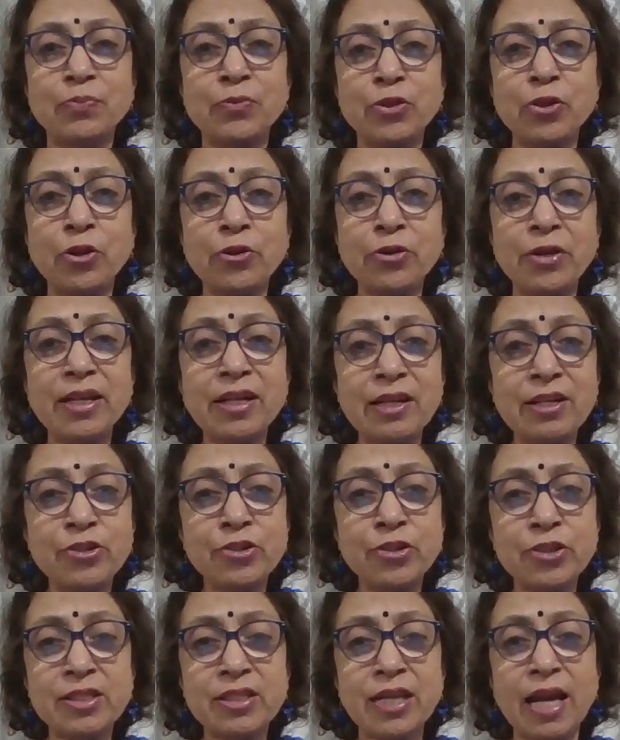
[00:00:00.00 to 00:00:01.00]
Your
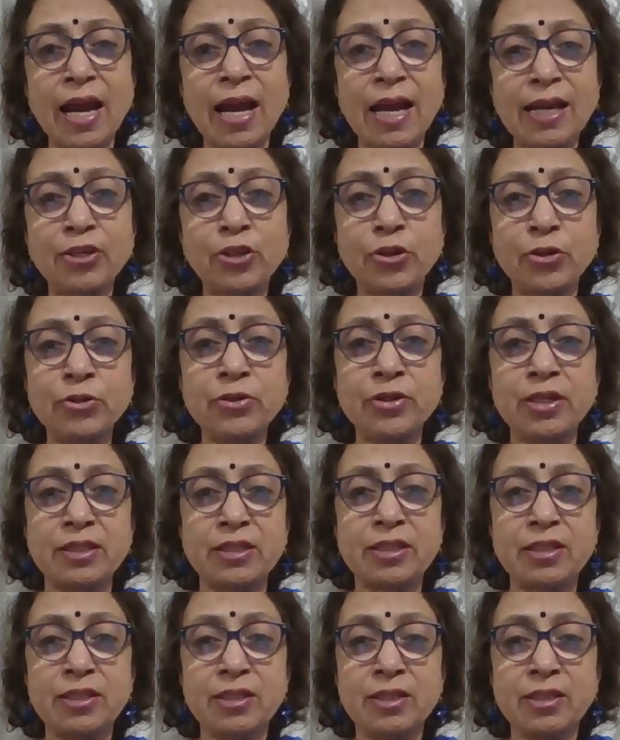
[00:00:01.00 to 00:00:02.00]
English is
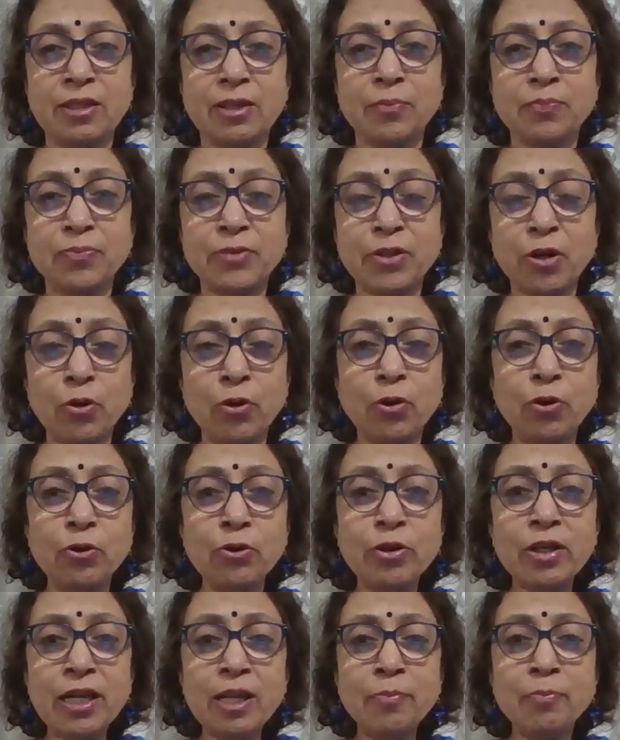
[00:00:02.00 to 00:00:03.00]
accurate. The
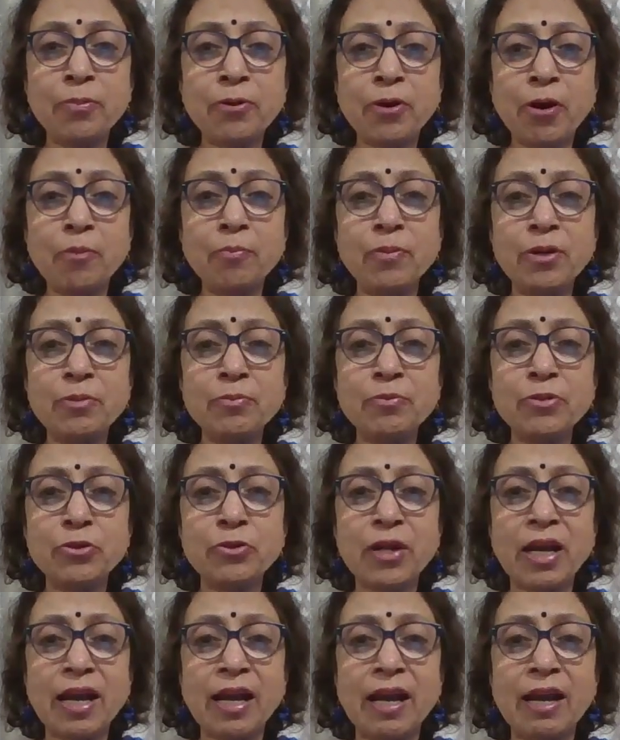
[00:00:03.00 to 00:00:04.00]
only problem
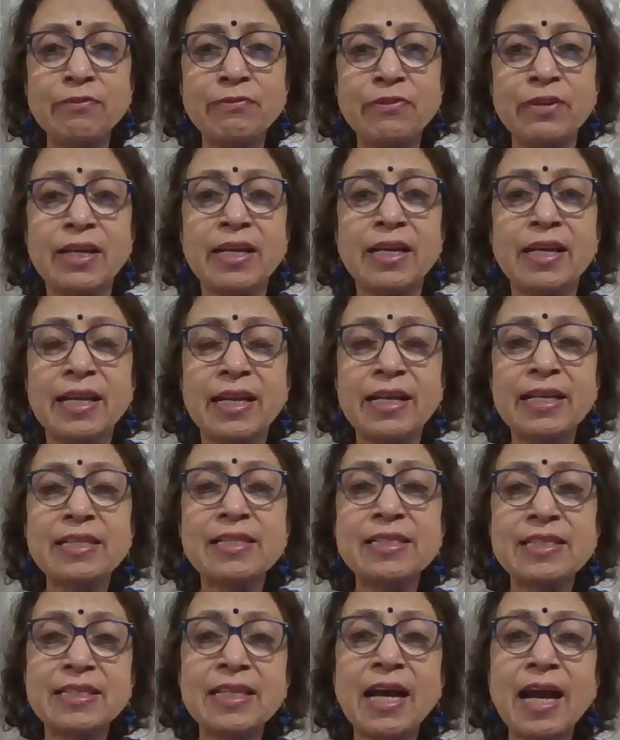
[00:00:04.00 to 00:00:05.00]
you have
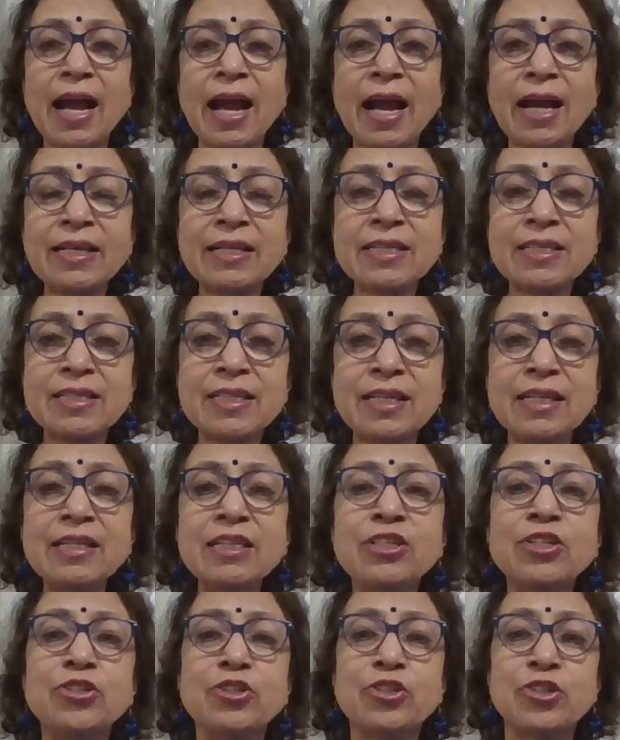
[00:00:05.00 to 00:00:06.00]
is the
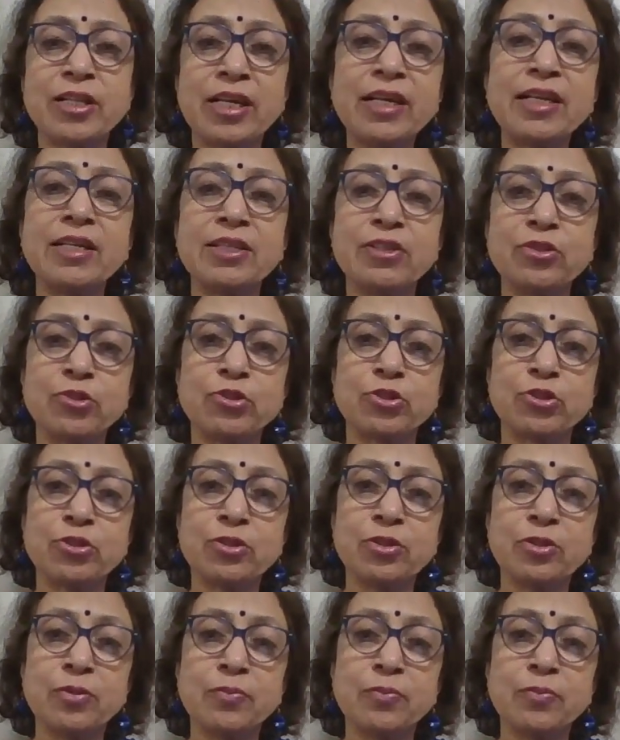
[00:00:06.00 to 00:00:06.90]
accent change.